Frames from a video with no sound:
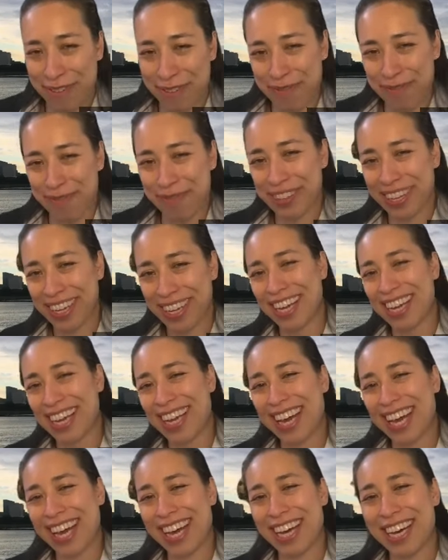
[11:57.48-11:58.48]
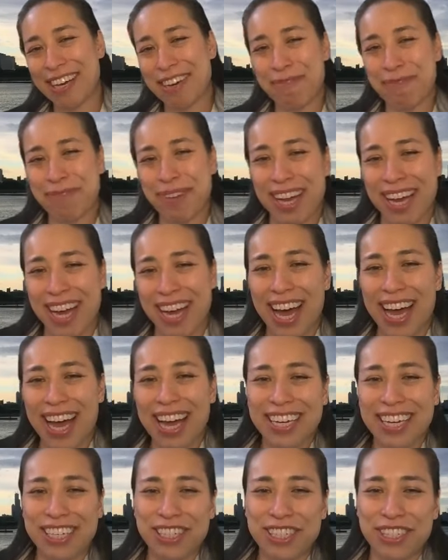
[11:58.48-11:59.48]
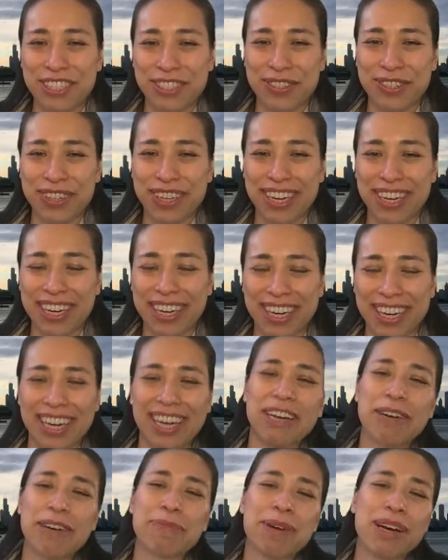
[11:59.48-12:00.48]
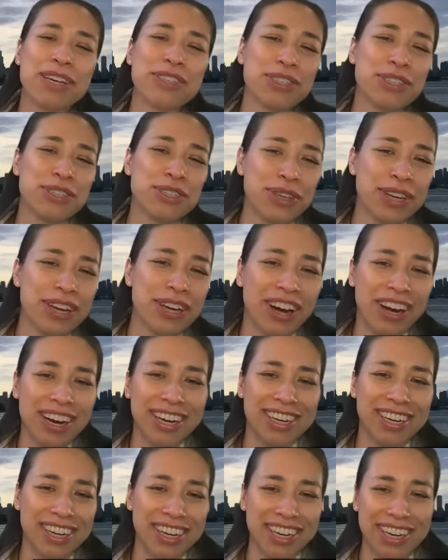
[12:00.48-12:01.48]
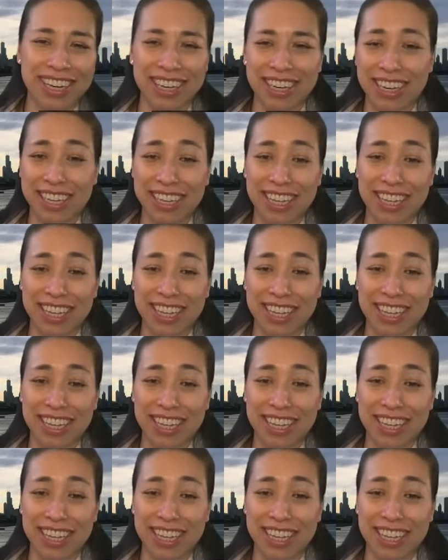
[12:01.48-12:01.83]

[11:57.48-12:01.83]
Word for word: um, um, I enjoy, um, I also enjoy art, and